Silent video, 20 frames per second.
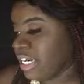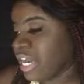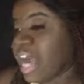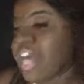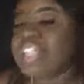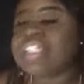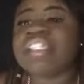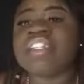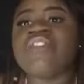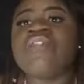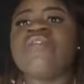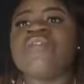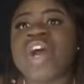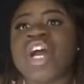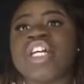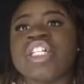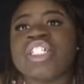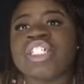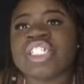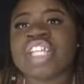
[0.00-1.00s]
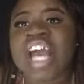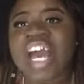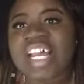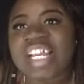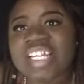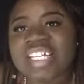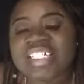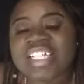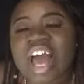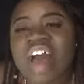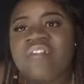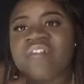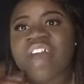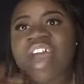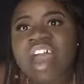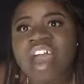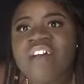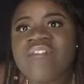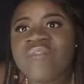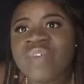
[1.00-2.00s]
That is the first challenge I've
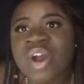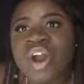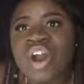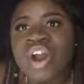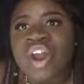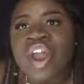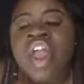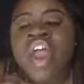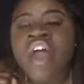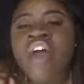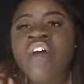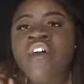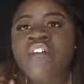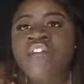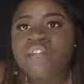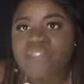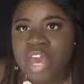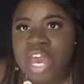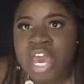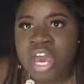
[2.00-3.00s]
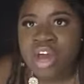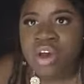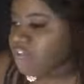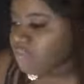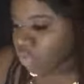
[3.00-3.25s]
ever failed.